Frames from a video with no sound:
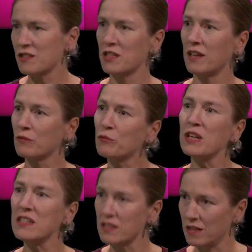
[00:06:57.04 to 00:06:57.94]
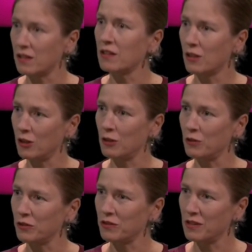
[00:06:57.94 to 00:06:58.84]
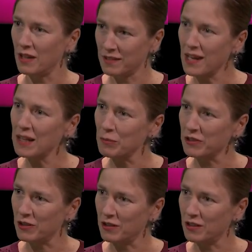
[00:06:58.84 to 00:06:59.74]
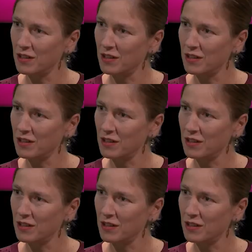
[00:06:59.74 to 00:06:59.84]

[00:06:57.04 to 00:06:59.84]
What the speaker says: that she has written a lot has helped her.